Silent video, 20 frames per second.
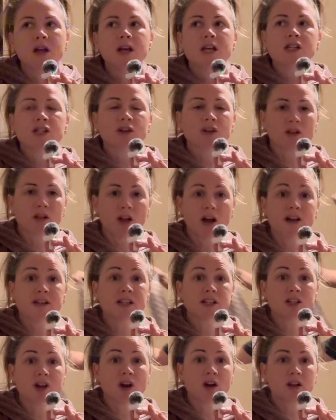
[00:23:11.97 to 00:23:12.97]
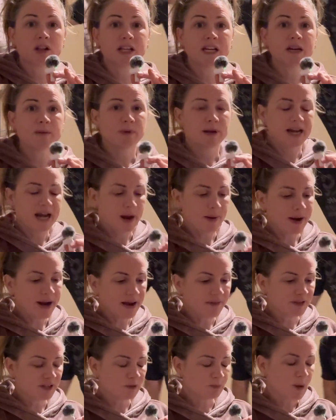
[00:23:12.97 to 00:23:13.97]
So the closet's all clean, but now I
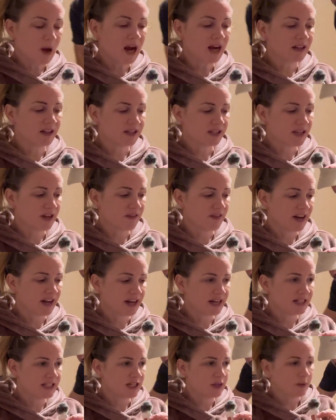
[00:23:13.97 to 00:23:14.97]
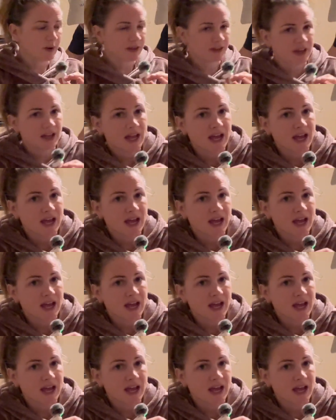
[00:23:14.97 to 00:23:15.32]
have this pile of stuff I got to deal with.